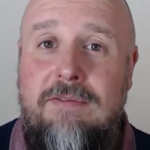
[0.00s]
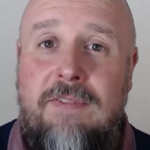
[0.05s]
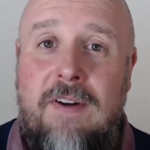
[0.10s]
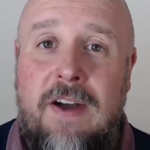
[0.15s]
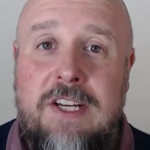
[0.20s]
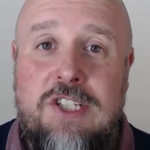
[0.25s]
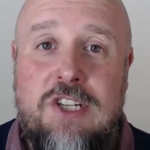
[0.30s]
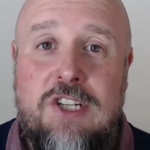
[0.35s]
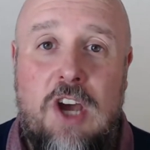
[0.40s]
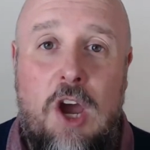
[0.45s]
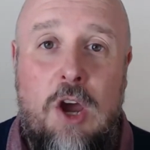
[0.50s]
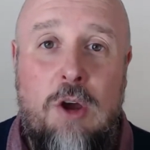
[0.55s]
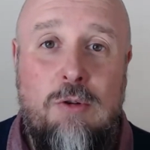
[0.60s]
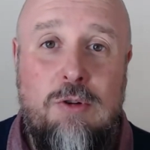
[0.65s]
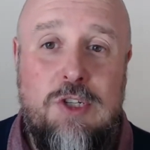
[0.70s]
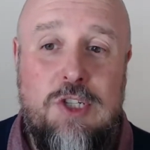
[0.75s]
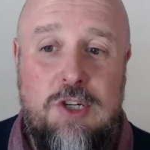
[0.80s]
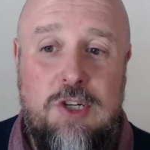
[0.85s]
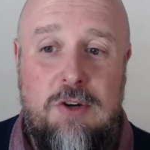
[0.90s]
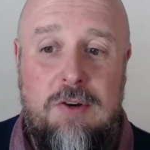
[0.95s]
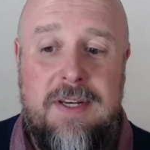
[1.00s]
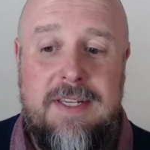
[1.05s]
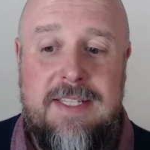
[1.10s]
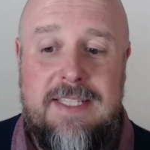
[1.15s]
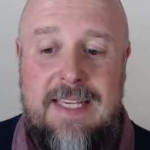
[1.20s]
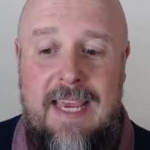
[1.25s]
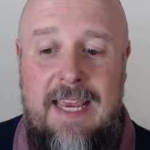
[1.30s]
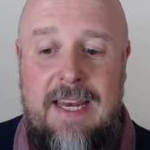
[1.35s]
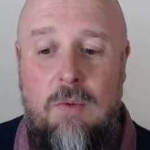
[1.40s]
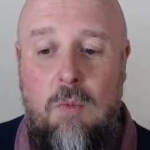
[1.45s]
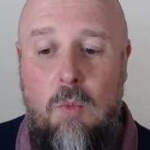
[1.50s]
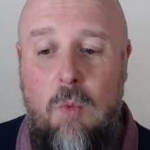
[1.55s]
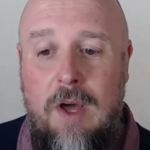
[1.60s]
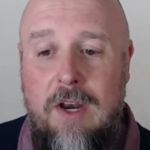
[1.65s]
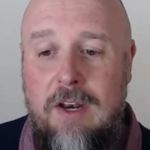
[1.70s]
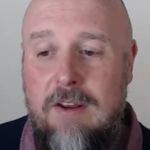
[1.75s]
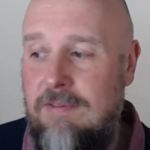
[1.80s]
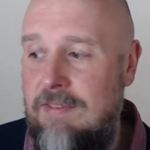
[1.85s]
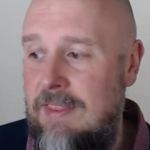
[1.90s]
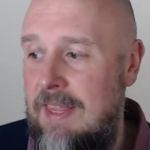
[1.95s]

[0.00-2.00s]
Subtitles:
find your own students in one of